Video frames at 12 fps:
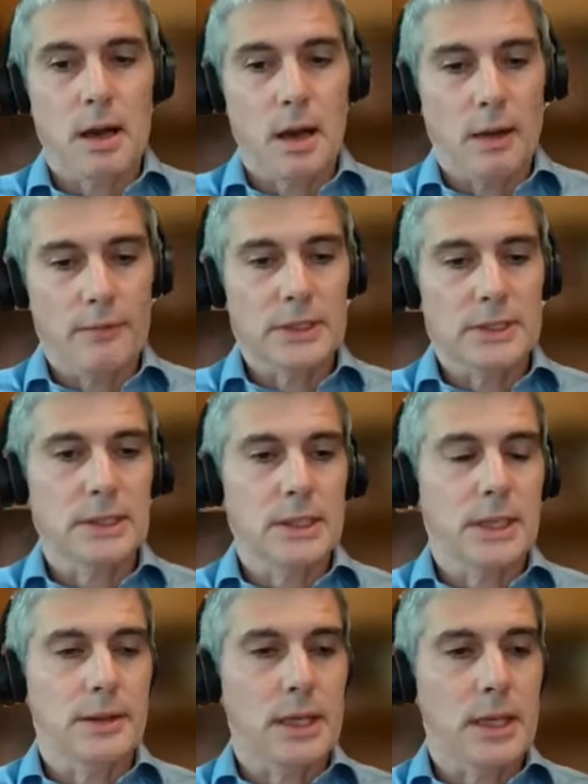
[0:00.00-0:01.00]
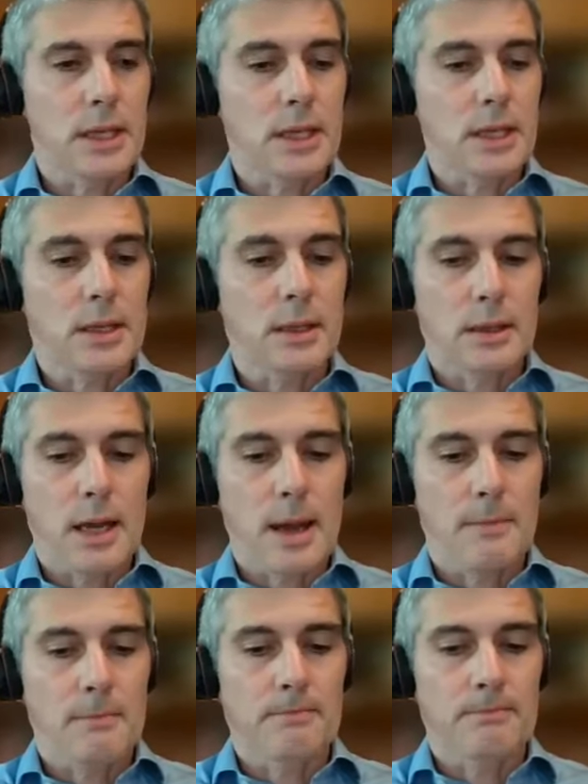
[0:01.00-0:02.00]
obviously the
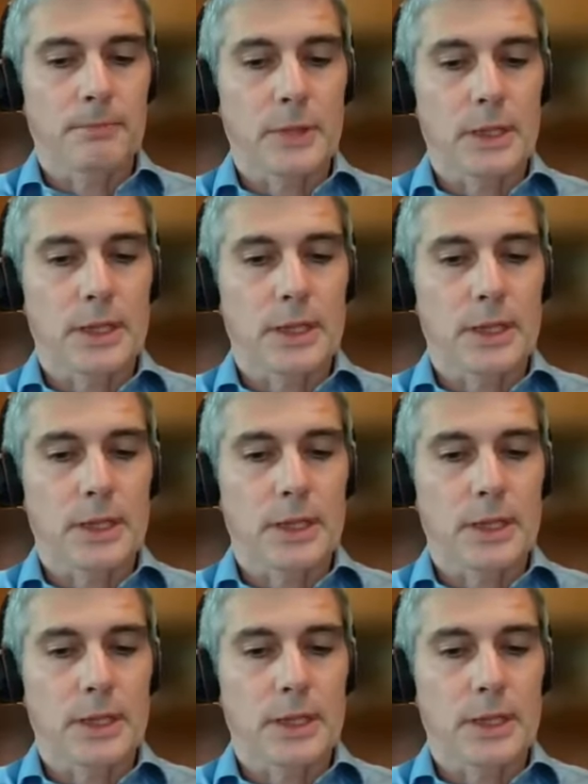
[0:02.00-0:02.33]
um